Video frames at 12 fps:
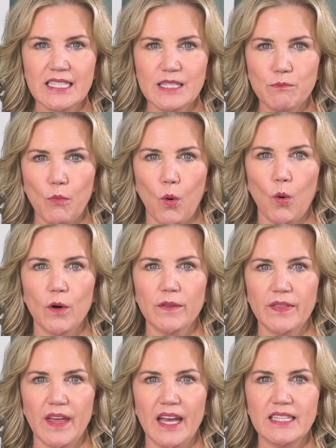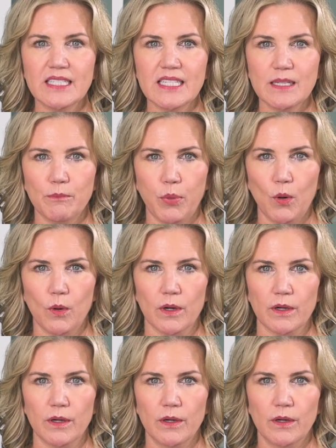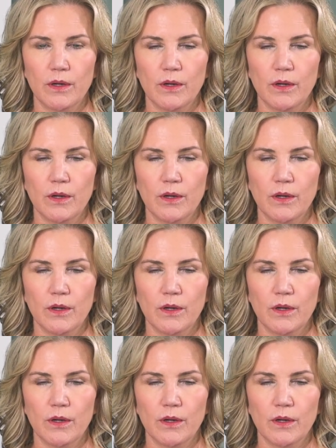is more than support.